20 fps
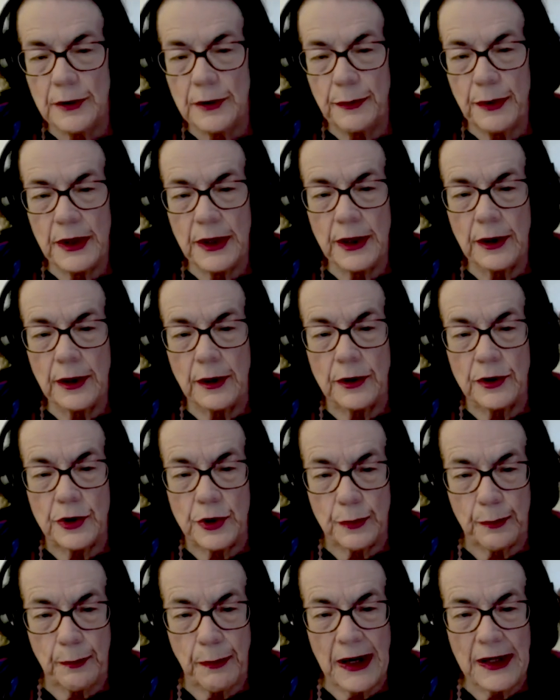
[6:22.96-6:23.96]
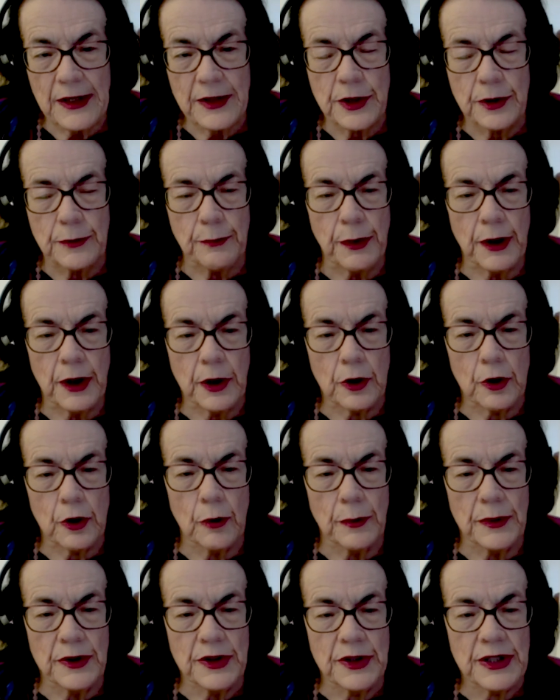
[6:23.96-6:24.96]
being debated by
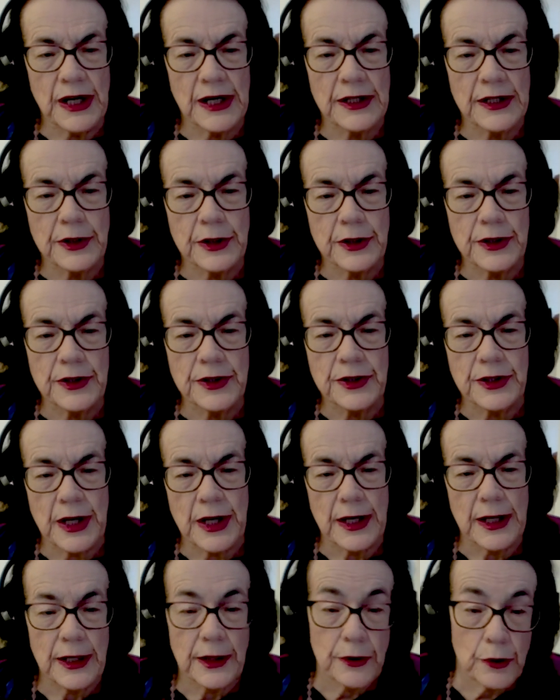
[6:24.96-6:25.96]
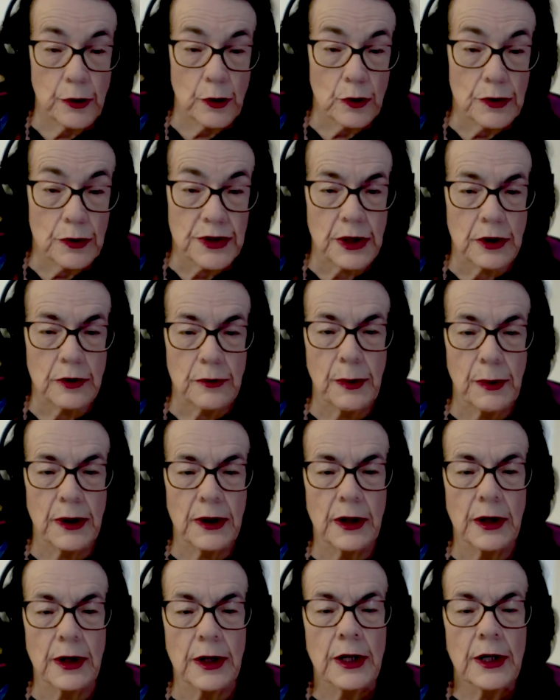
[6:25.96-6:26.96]
commentators and also
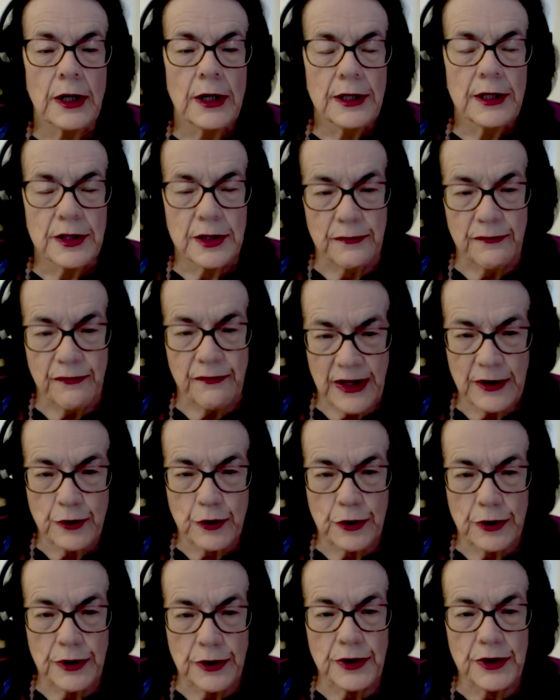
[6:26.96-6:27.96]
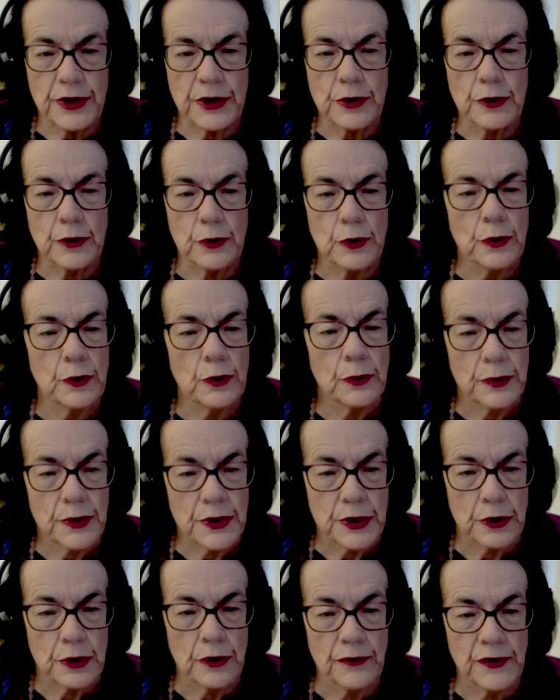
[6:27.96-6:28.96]
by some veterans who
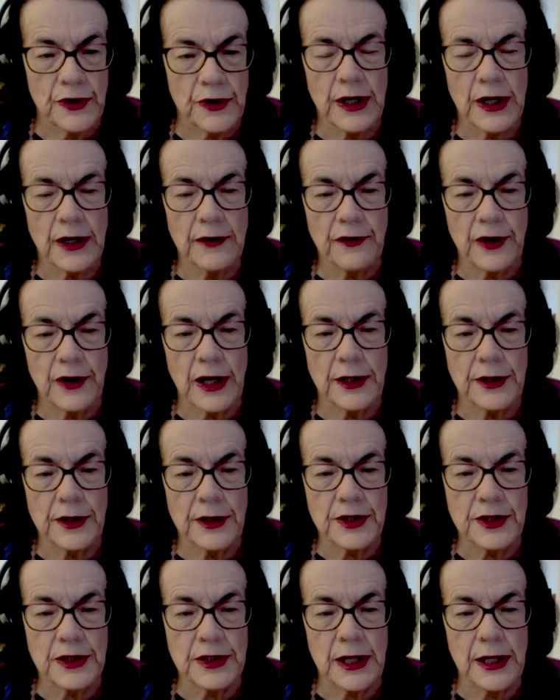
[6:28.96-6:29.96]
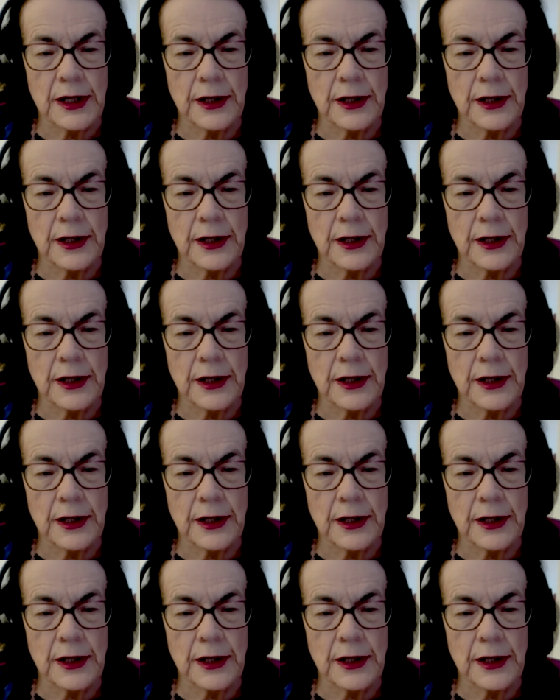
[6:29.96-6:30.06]
served in Afghanistan.